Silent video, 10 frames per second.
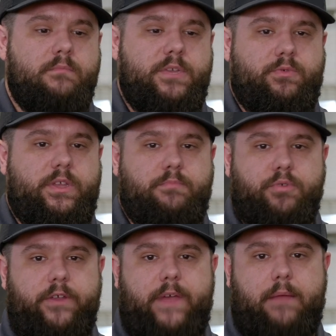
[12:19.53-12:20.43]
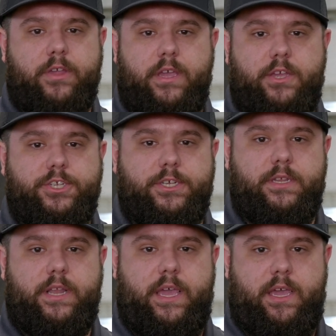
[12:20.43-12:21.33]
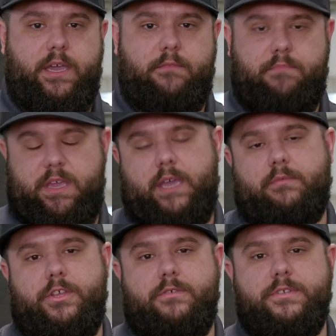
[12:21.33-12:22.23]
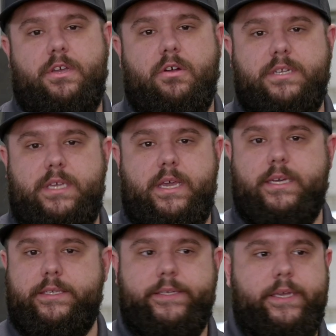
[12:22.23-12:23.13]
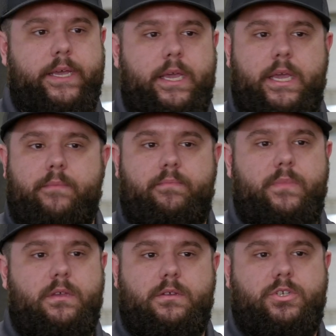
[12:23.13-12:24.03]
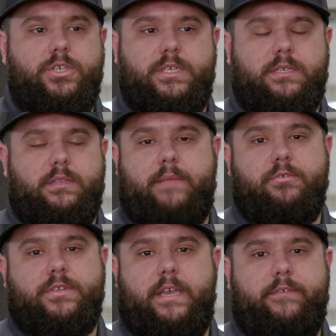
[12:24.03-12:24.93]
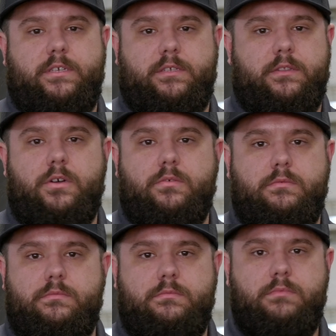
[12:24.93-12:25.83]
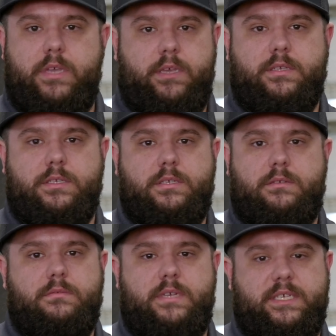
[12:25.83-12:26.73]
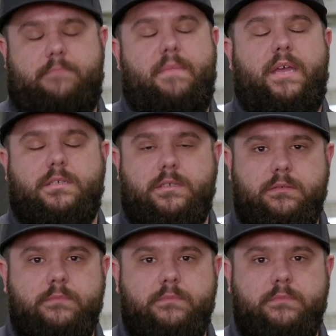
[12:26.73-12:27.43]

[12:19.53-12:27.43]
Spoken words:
Between the prefabrication and being able to use the RTS, just the labor savings alone is immense.